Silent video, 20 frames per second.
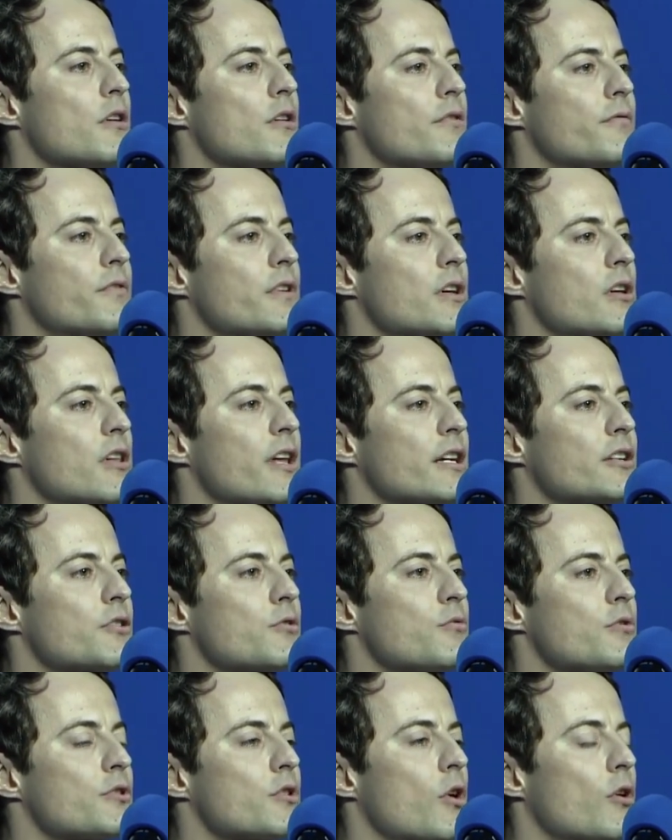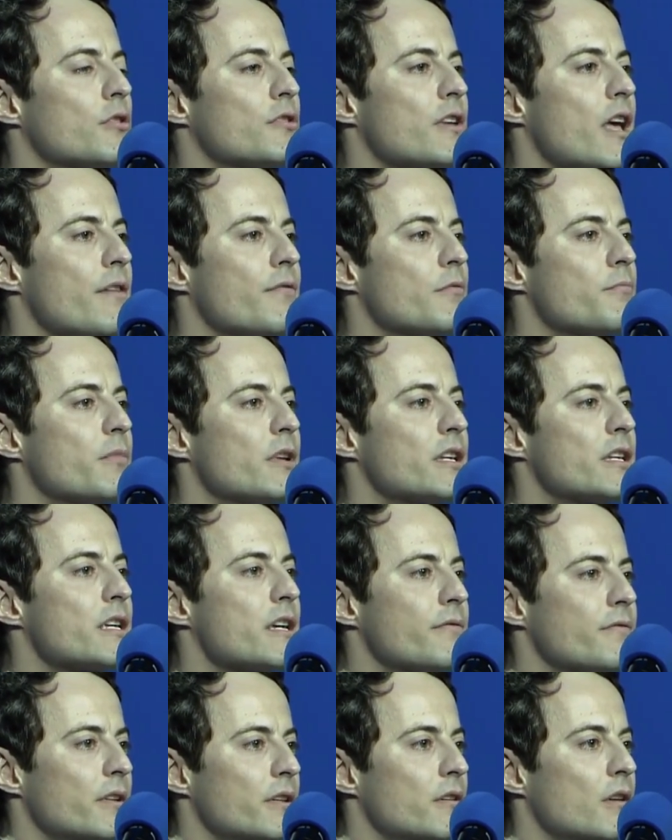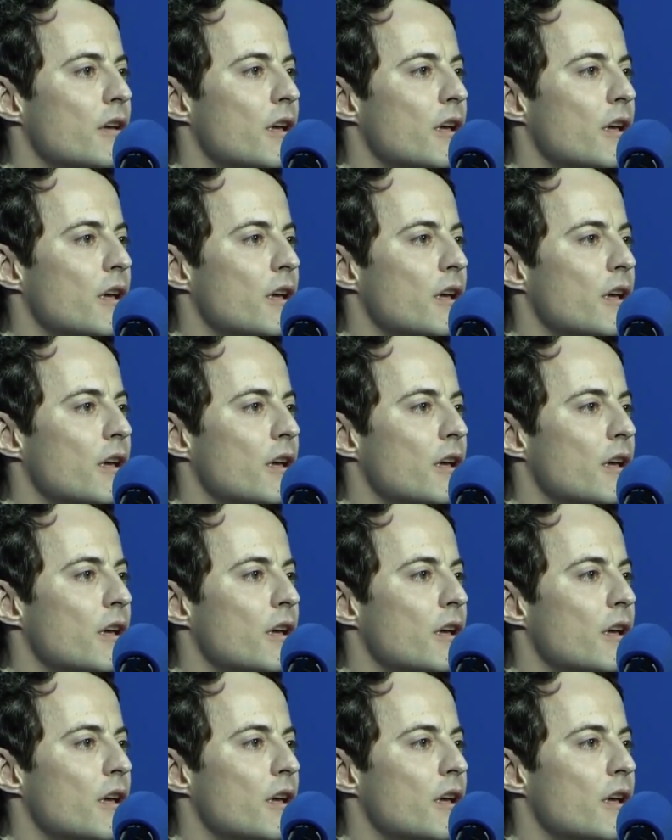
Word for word: of the election results having been given.